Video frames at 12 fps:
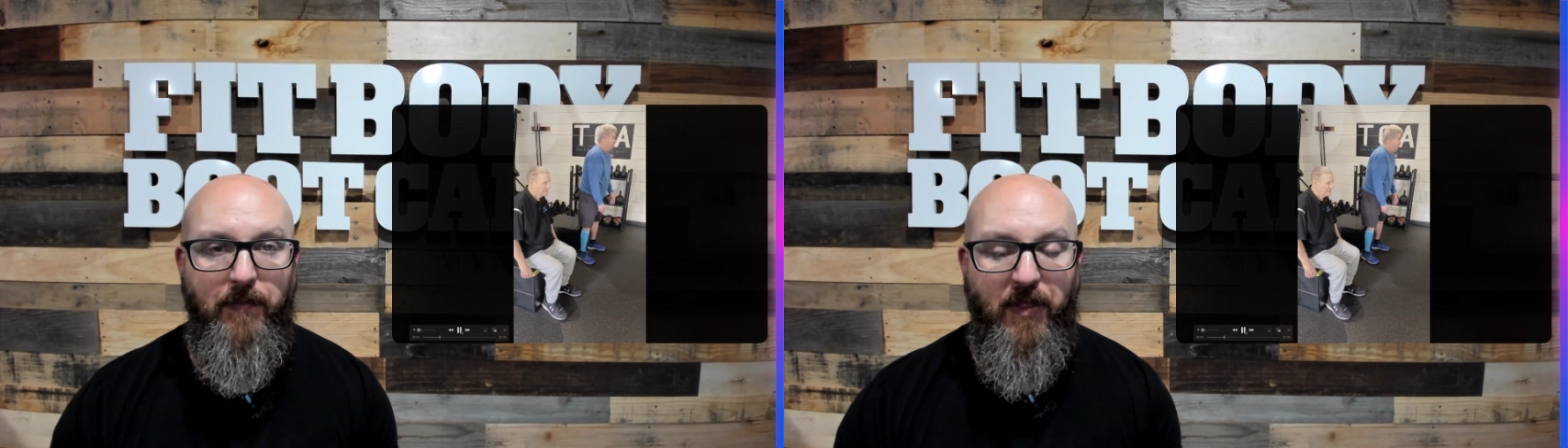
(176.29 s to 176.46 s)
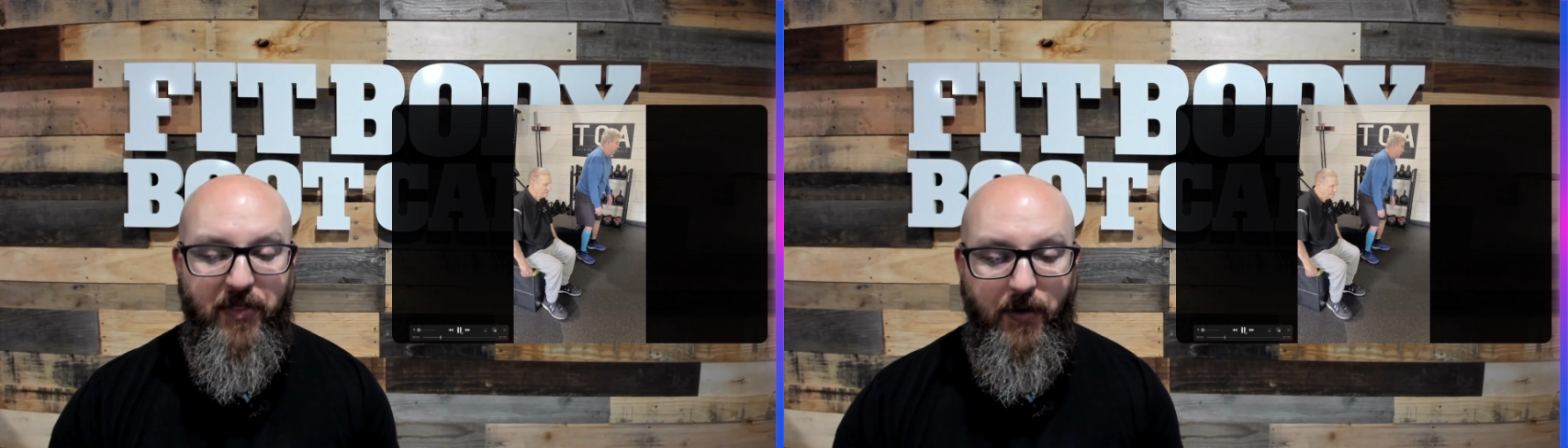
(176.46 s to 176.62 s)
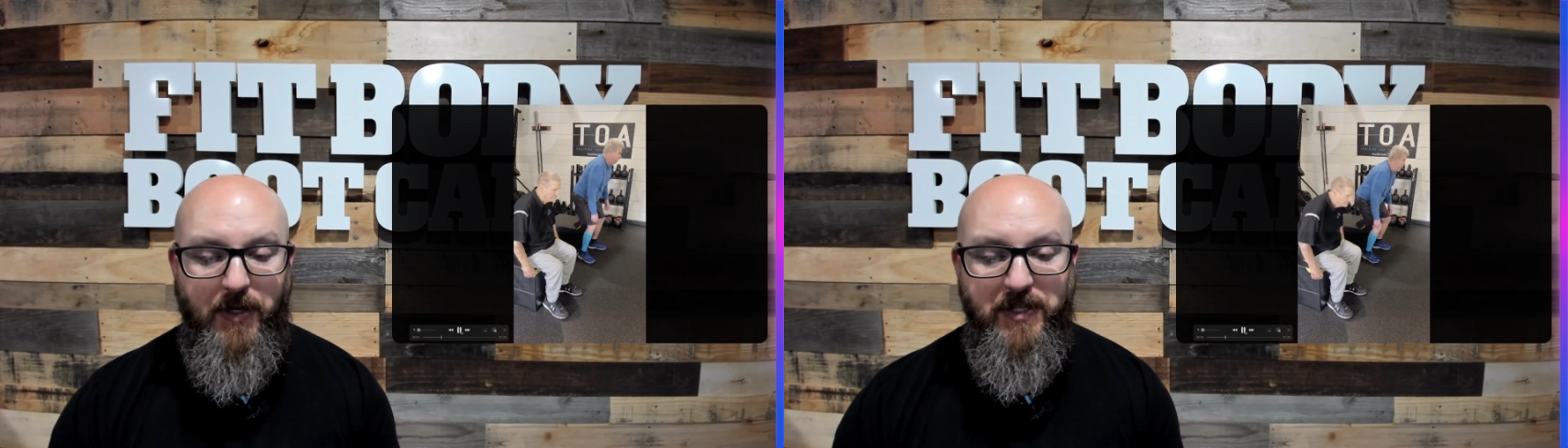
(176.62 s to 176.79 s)
the
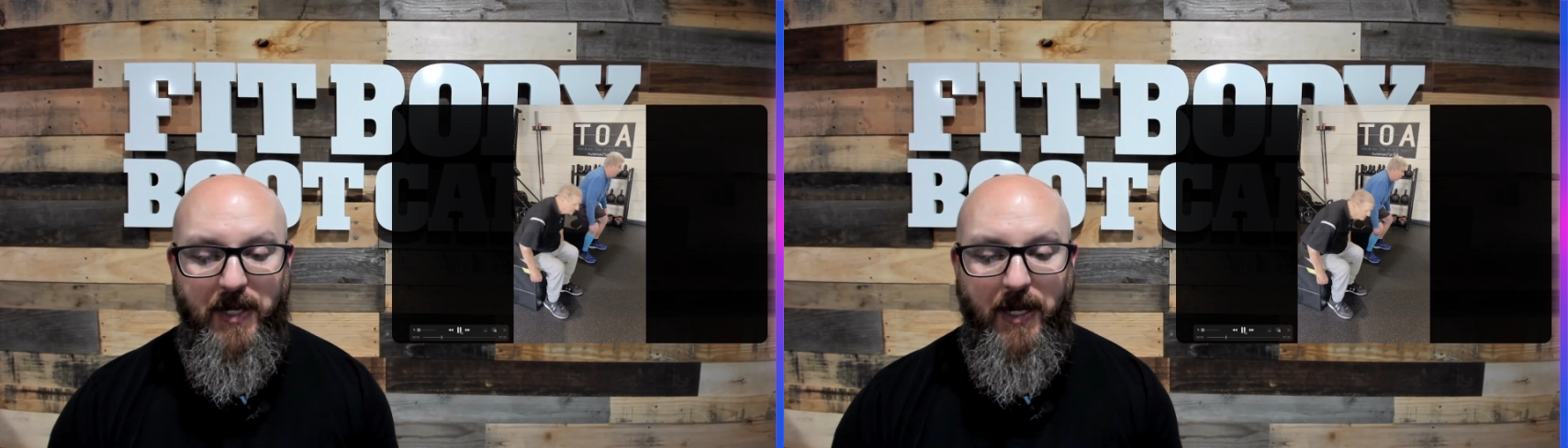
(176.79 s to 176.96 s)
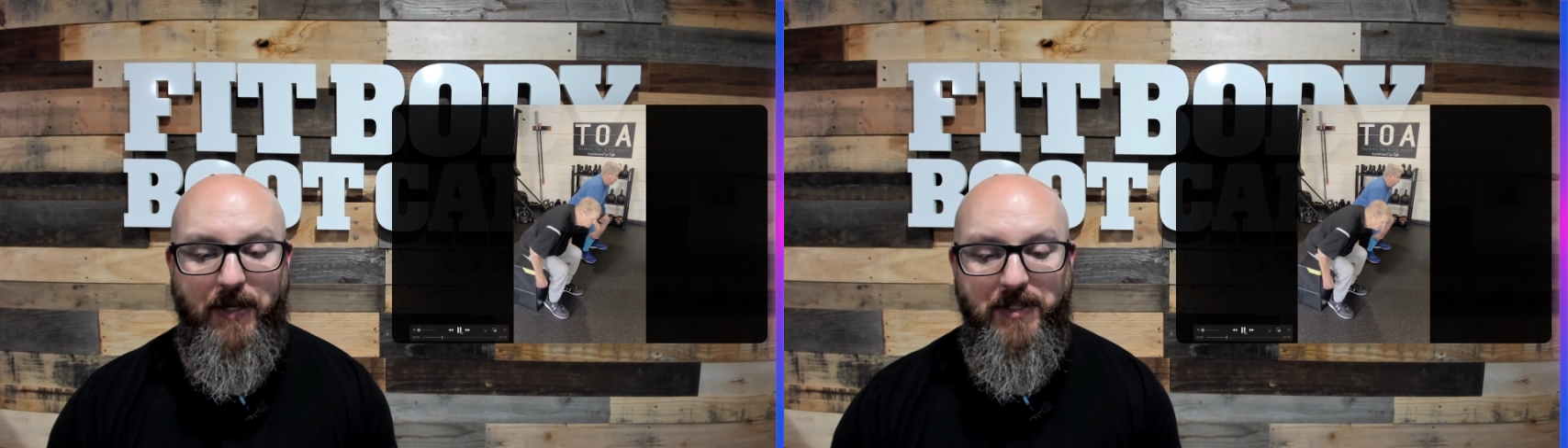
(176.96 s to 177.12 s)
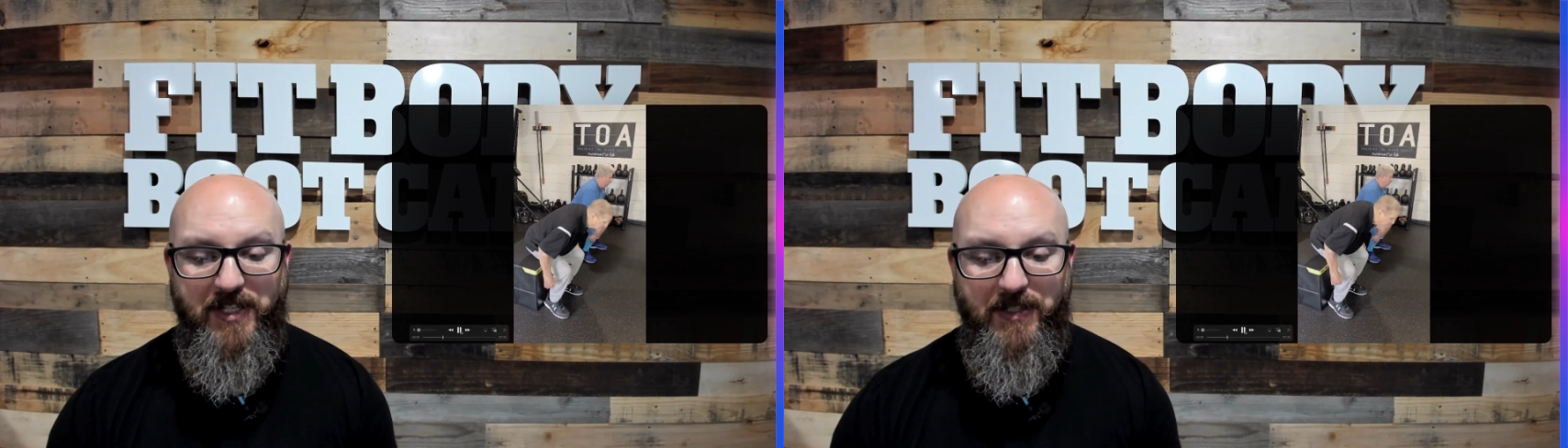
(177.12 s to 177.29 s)

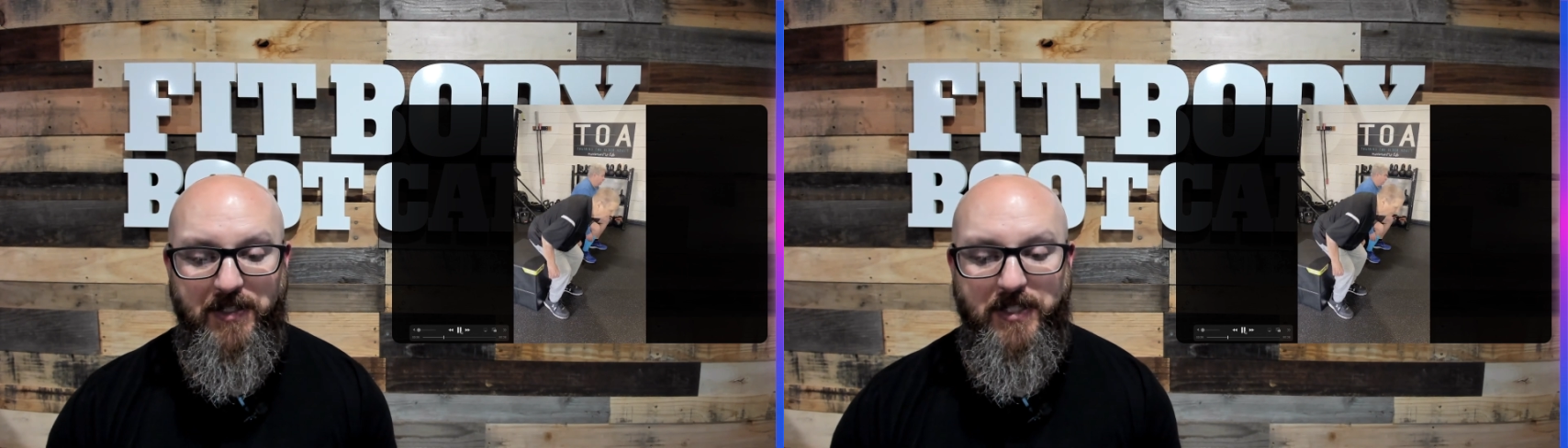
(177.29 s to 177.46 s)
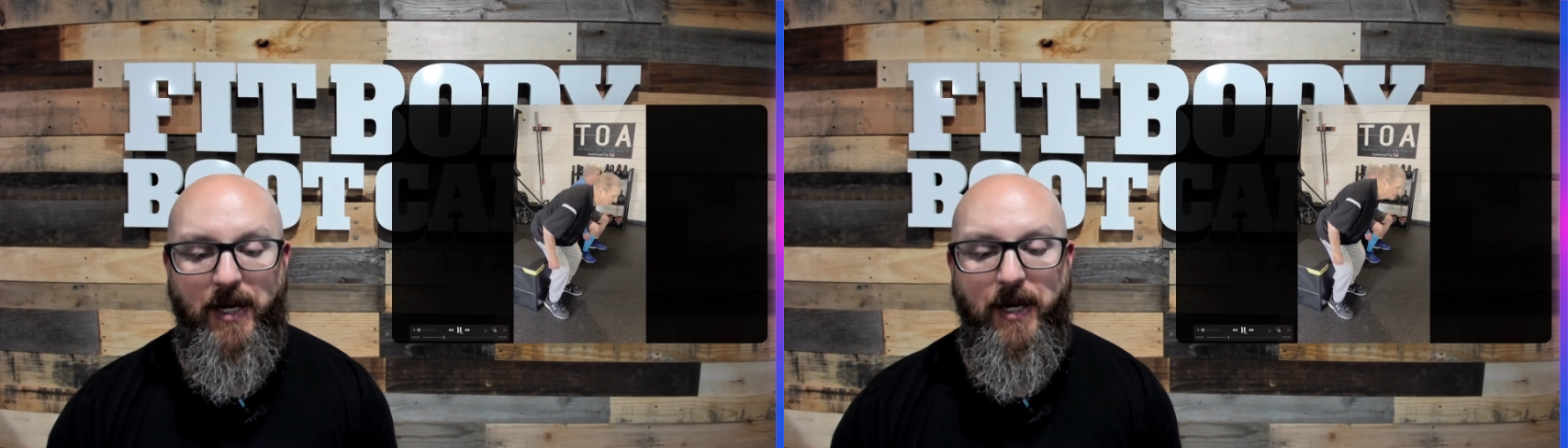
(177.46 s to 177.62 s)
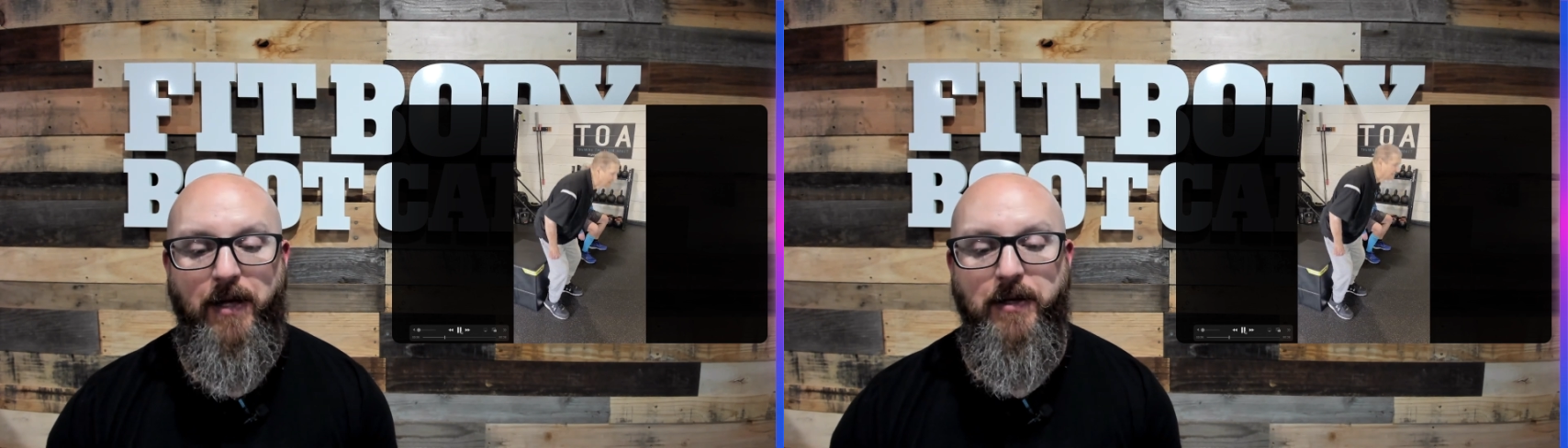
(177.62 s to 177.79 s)
30-second sit to
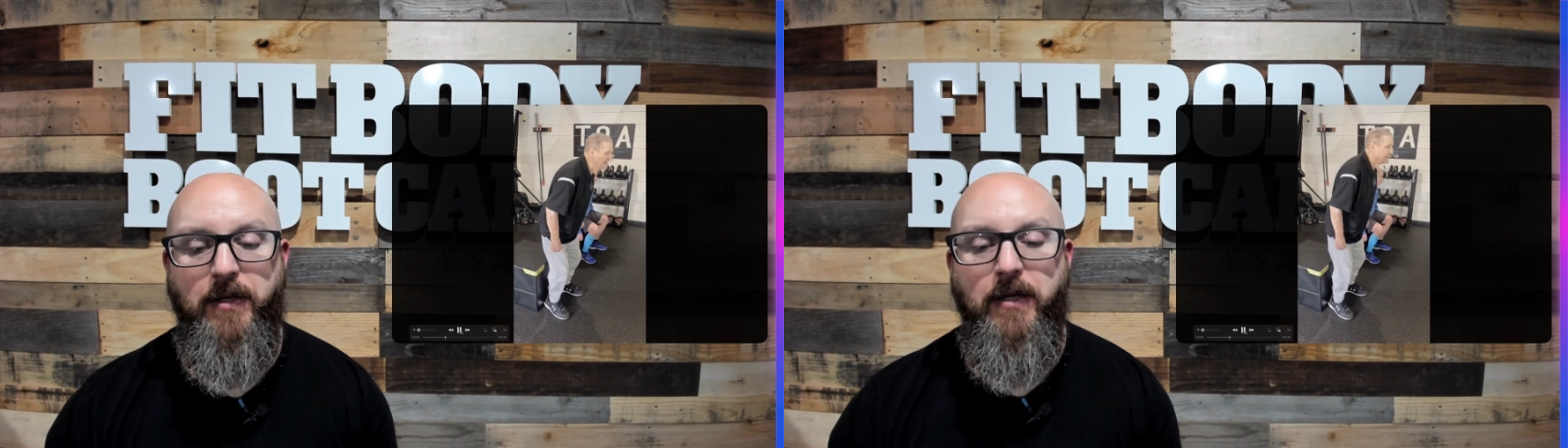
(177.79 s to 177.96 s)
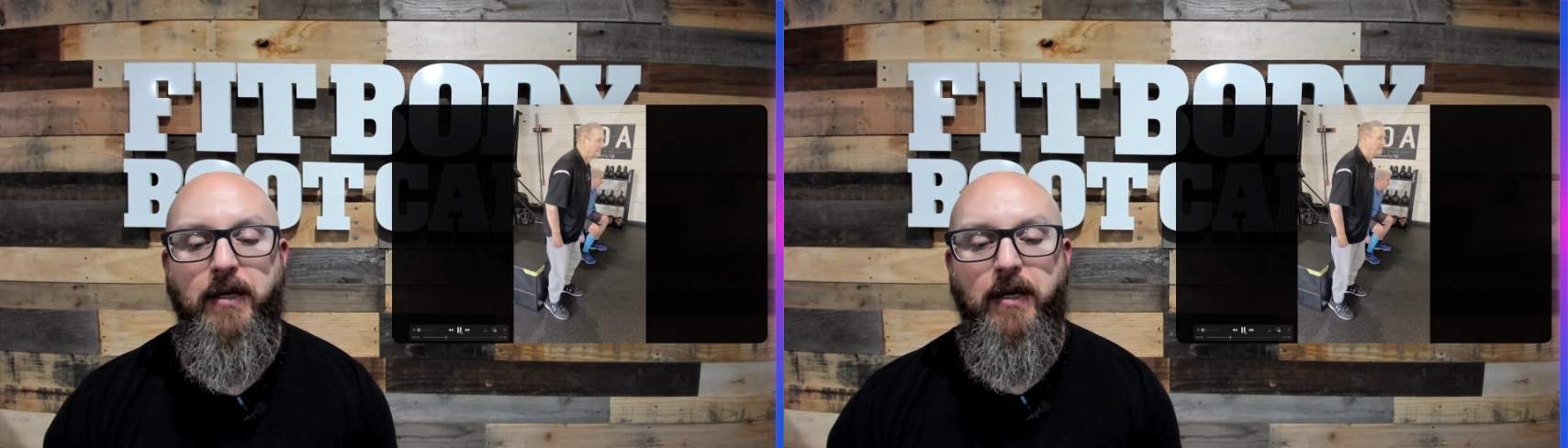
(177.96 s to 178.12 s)
stand.